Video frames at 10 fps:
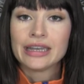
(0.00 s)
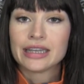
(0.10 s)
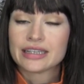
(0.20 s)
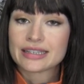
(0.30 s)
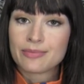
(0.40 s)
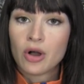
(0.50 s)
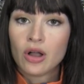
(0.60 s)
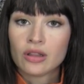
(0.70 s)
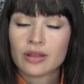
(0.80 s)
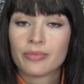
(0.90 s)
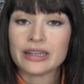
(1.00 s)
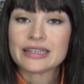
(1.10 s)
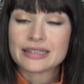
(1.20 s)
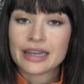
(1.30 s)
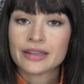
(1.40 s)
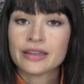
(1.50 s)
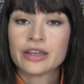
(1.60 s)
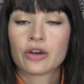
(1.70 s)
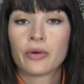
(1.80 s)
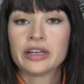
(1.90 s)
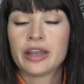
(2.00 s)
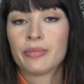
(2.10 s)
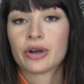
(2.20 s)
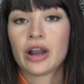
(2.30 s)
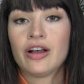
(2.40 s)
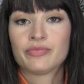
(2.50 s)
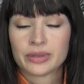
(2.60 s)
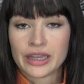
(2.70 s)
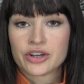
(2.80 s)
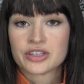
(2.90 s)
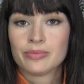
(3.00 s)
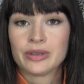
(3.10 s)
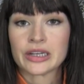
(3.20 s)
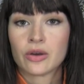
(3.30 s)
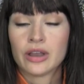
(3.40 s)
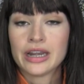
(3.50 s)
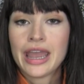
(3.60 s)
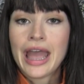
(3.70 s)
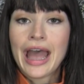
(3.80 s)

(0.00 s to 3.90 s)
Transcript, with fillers: and a small but steadily growing number of players in Bitcoin